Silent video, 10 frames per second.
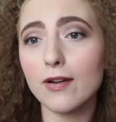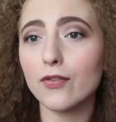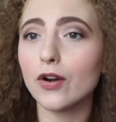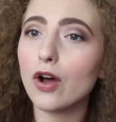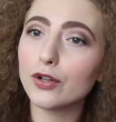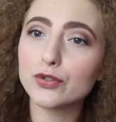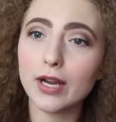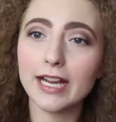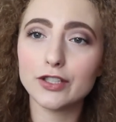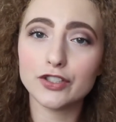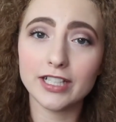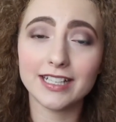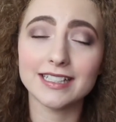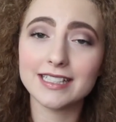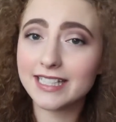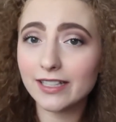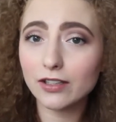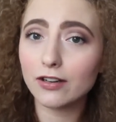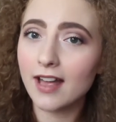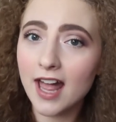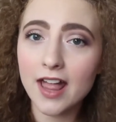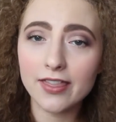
For Ever Ultra HD Concealer.